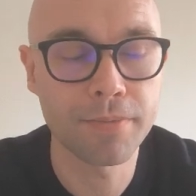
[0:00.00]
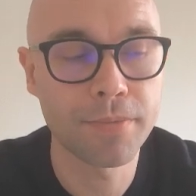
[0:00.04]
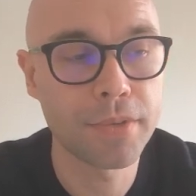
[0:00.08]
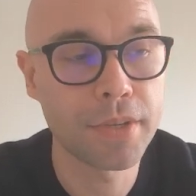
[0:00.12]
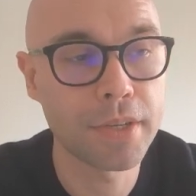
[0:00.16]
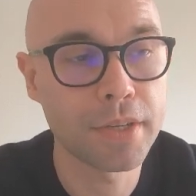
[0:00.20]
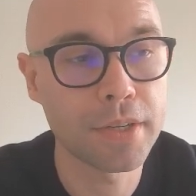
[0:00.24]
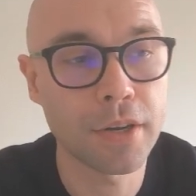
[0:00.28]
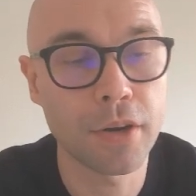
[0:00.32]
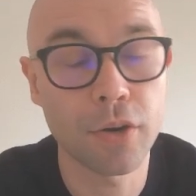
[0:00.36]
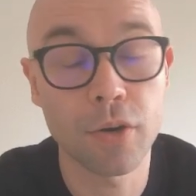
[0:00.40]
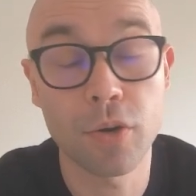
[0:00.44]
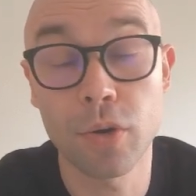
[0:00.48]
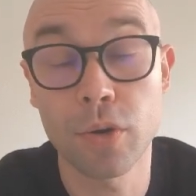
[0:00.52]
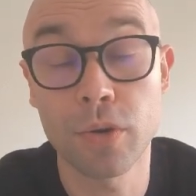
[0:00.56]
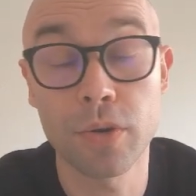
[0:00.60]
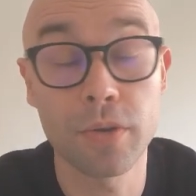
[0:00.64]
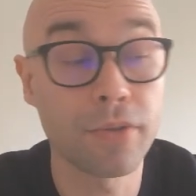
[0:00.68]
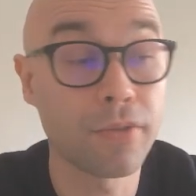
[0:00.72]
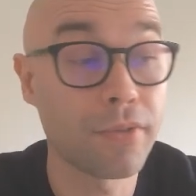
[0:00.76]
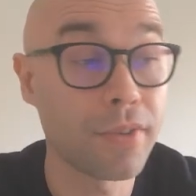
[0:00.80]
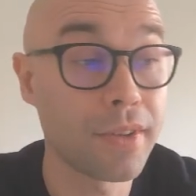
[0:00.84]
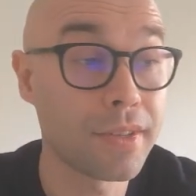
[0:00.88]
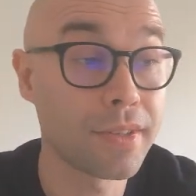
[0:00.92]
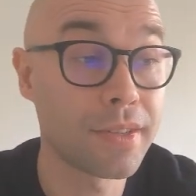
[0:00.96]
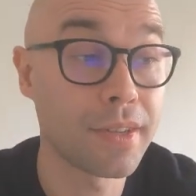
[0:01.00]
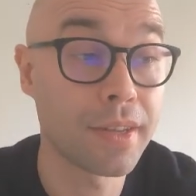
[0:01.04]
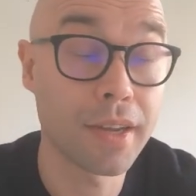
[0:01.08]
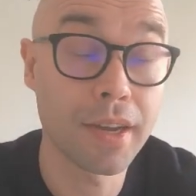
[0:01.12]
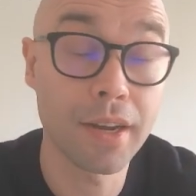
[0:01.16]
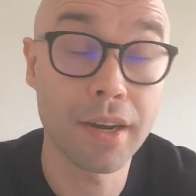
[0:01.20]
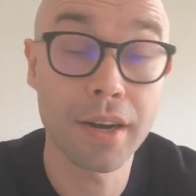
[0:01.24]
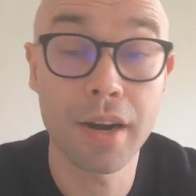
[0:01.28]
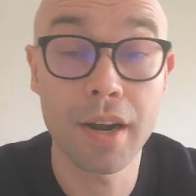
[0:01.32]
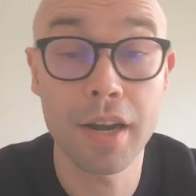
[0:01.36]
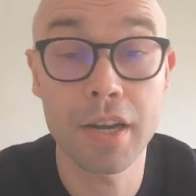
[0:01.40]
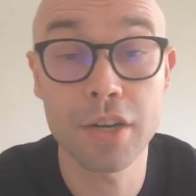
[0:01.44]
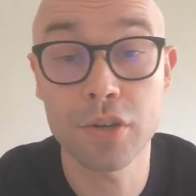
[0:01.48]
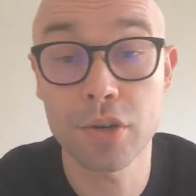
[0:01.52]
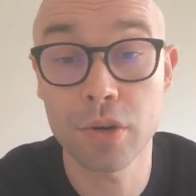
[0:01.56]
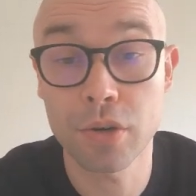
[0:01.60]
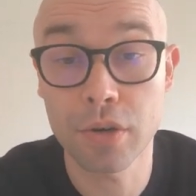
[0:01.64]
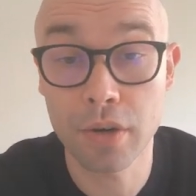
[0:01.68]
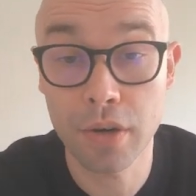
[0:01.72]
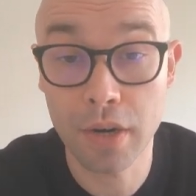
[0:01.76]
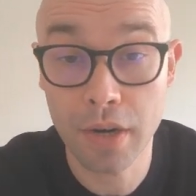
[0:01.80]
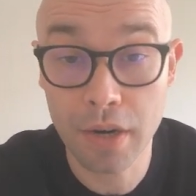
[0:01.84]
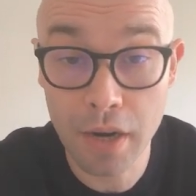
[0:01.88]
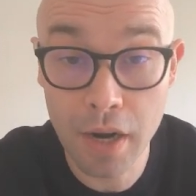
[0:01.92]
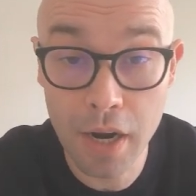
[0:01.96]
These are called vins de garage or
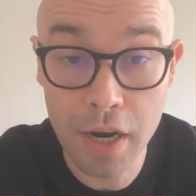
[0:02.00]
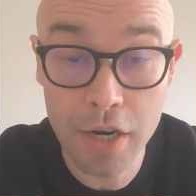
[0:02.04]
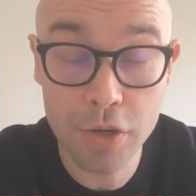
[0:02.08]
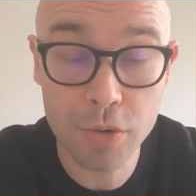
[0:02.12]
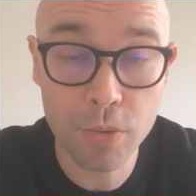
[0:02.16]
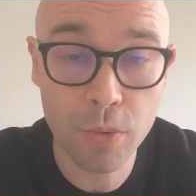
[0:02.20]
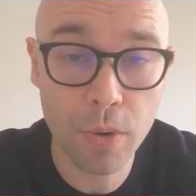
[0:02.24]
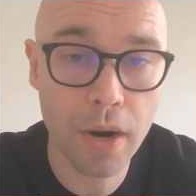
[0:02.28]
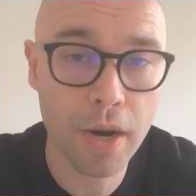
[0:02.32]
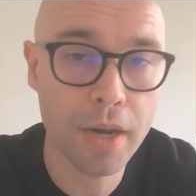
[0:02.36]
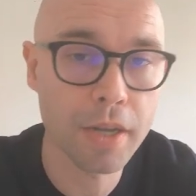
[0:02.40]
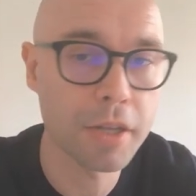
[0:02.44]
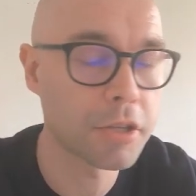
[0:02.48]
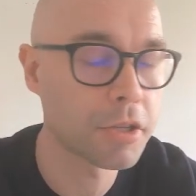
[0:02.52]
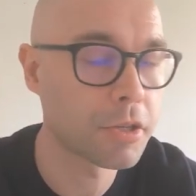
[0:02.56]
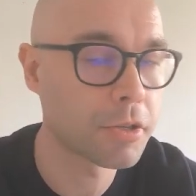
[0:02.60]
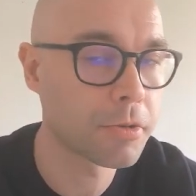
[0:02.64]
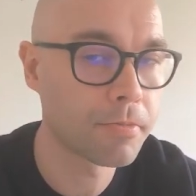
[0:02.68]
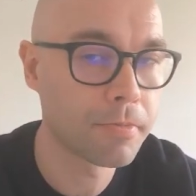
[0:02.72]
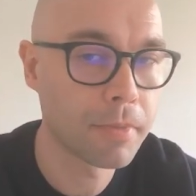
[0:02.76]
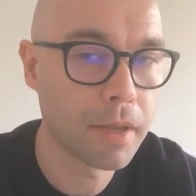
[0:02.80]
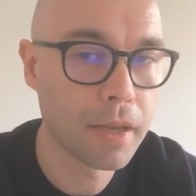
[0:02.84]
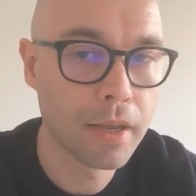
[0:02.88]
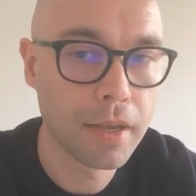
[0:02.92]
garage wines,